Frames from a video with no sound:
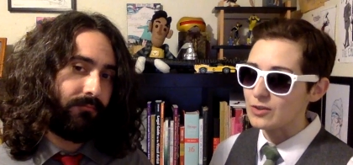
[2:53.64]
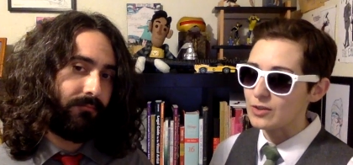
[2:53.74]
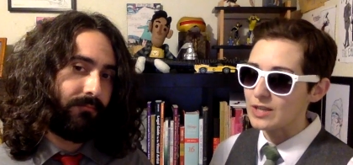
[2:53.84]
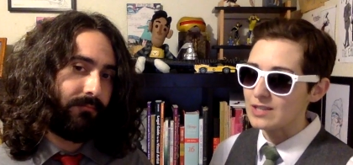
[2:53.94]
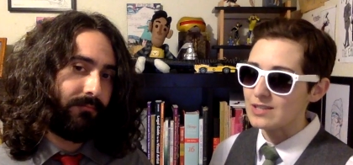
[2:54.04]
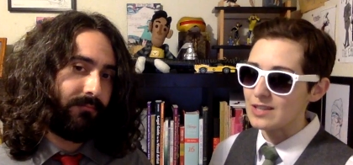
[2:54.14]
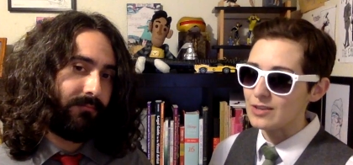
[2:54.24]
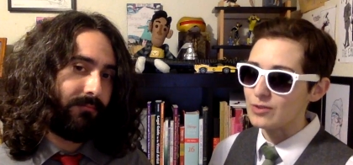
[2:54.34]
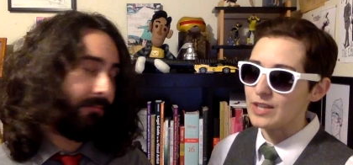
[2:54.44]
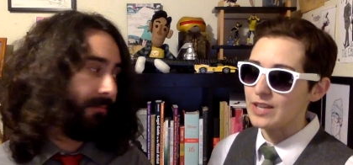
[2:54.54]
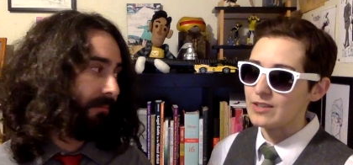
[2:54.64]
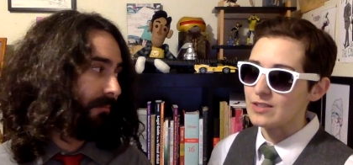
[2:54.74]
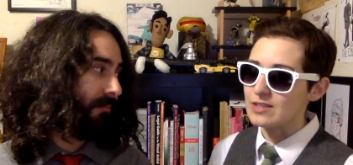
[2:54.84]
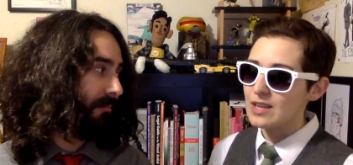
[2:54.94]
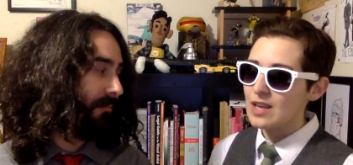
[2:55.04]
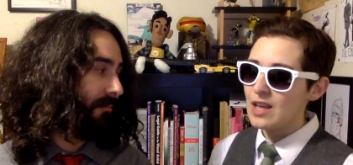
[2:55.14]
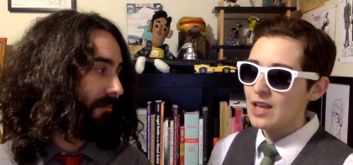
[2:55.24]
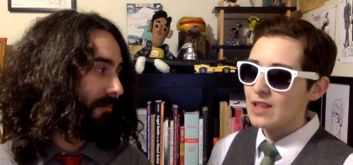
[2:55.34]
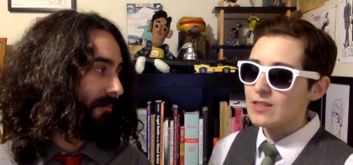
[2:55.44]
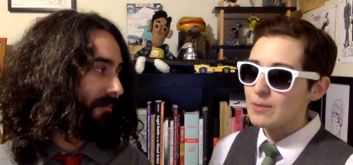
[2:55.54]
Speaker 1: critics and creators
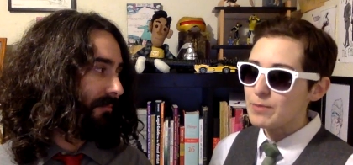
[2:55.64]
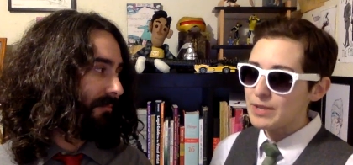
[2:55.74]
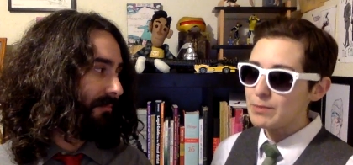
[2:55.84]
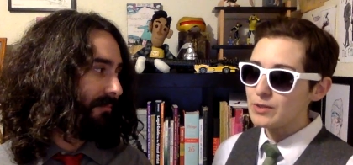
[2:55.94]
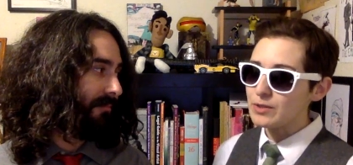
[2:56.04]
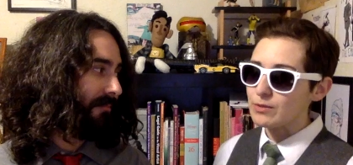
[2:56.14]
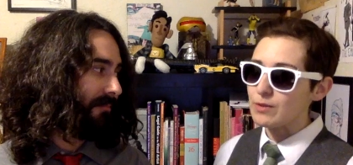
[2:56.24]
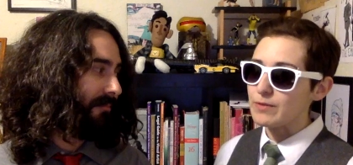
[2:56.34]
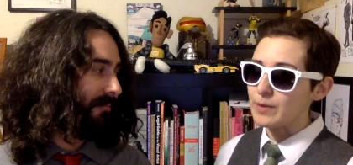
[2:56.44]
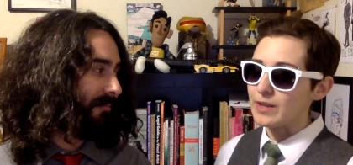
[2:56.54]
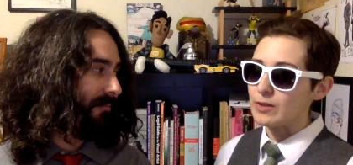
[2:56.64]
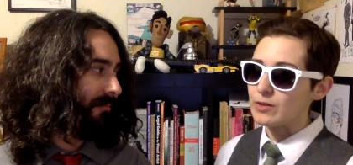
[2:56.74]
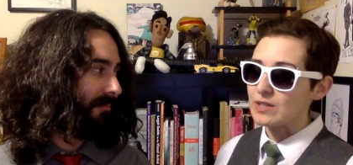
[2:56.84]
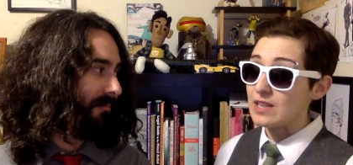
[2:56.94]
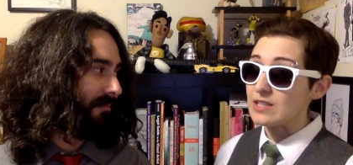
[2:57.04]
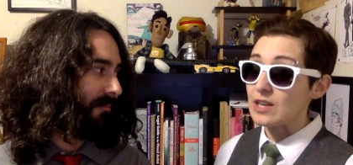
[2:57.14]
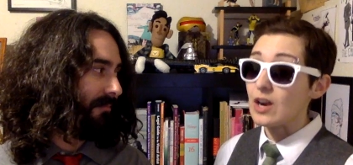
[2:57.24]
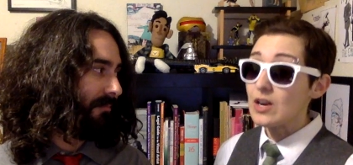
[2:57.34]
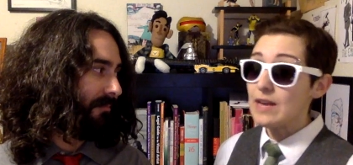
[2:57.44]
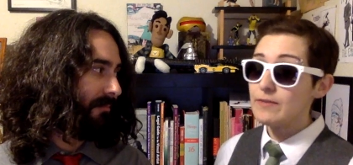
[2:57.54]
that the people you're reviewing and criticizing
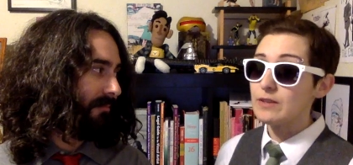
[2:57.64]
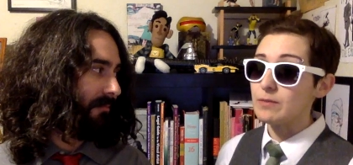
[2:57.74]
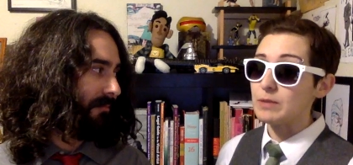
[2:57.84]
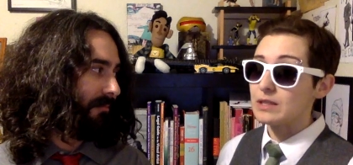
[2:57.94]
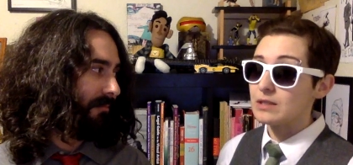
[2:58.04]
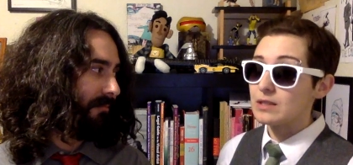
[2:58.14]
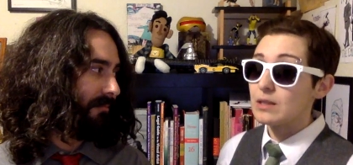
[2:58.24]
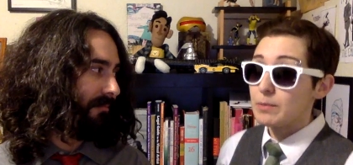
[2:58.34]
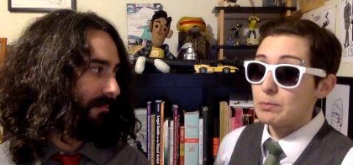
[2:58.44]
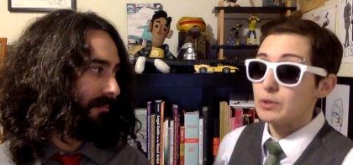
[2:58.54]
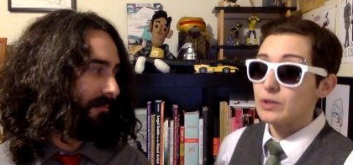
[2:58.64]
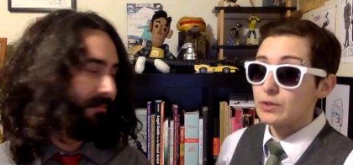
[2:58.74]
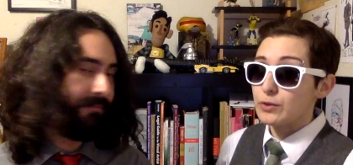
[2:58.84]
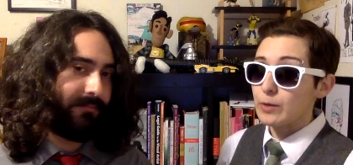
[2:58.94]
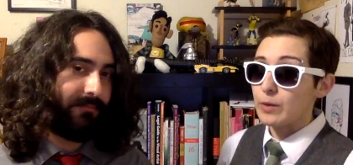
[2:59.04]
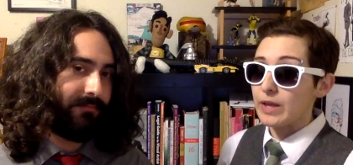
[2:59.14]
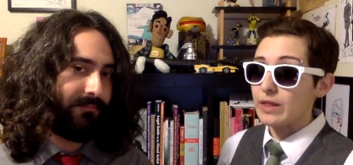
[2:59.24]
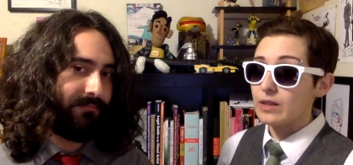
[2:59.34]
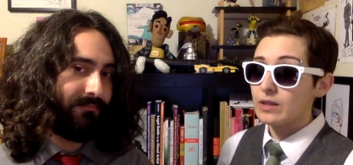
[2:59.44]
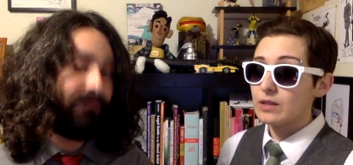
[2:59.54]
are inevitably the people you drink
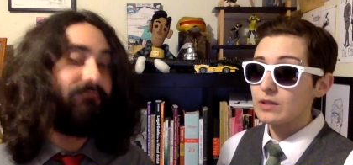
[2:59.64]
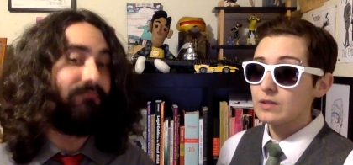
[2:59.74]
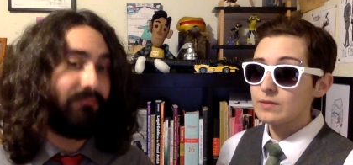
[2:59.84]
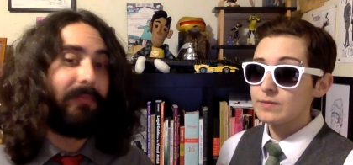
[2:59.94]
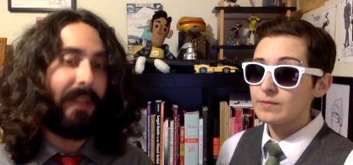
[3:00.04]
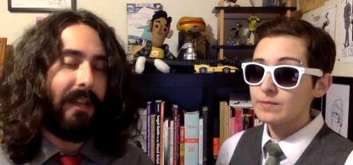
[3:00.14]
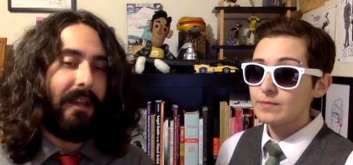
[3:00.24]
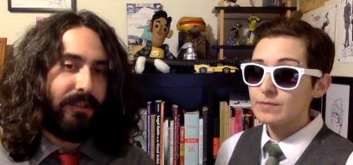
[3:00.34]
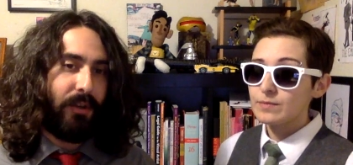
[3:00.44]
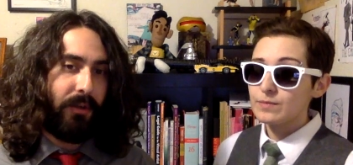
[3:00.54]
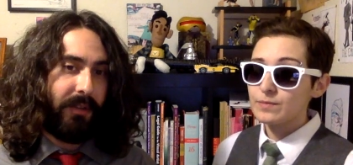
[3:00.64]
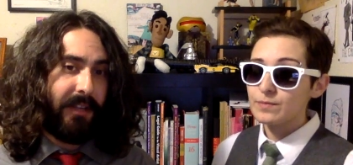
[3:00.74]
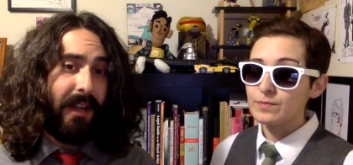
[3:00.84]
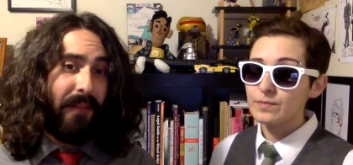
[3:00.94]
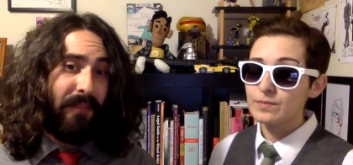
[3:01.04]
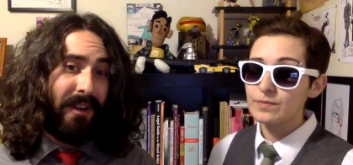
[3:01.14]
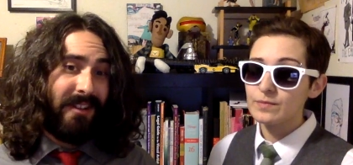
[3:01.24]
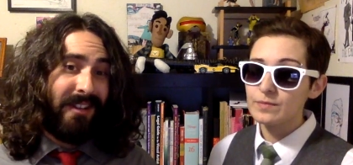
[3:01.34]
with.
Speaker 2: Mm-hmm. Totally. But, you